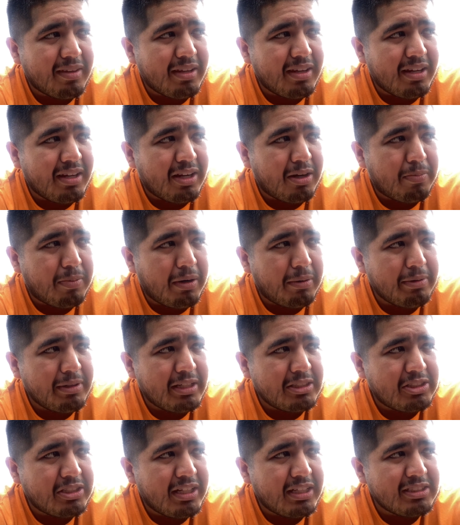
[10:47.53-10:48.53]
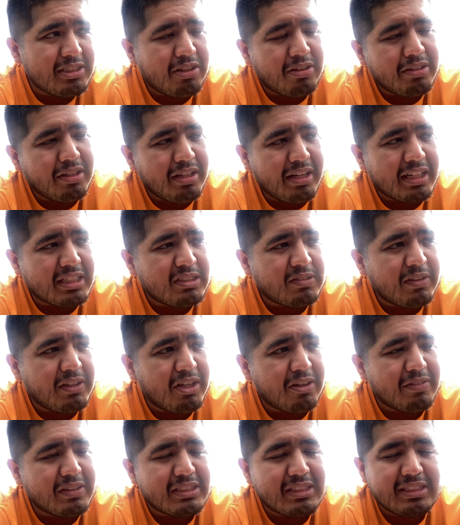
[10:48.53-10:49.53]
And I'll probably let you guys know in the next
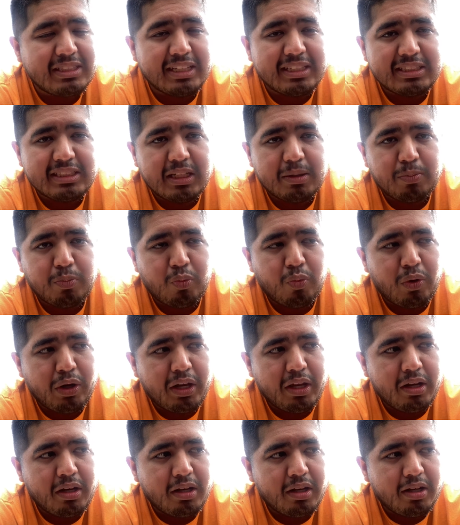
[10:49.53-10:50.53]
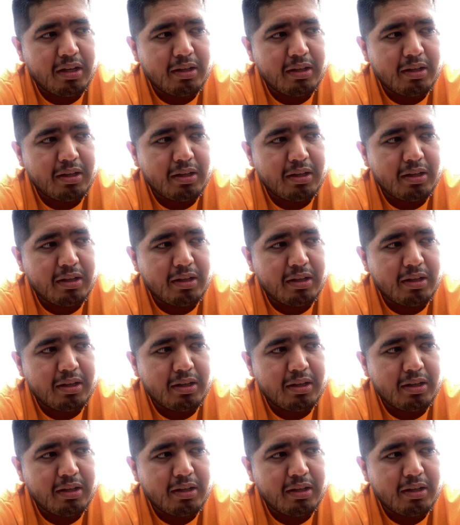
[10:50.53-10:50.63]
video if it stays up when